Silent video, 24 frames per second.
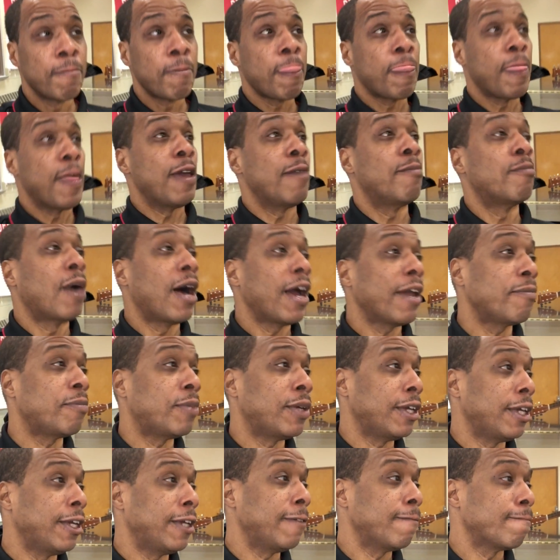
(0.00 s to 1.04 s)
It might
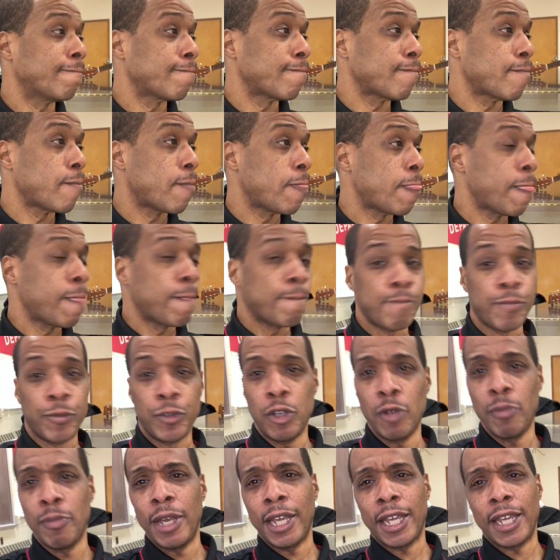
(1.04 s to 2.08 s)
be you're
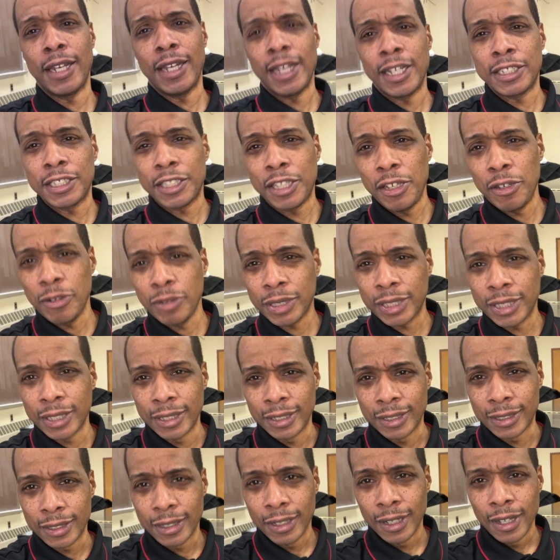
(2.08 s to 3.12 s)
making
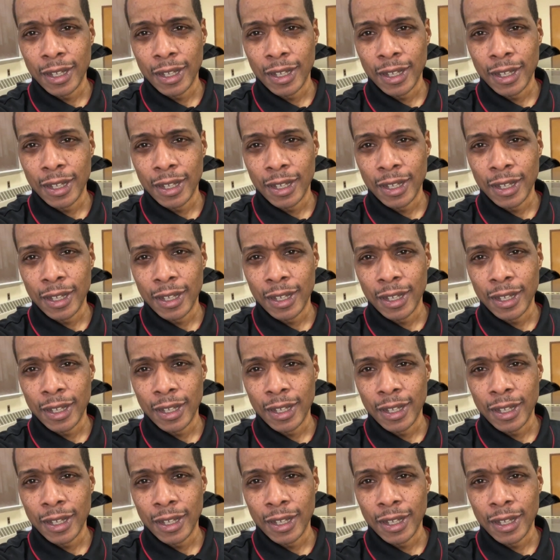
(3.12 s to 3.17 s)
excuses.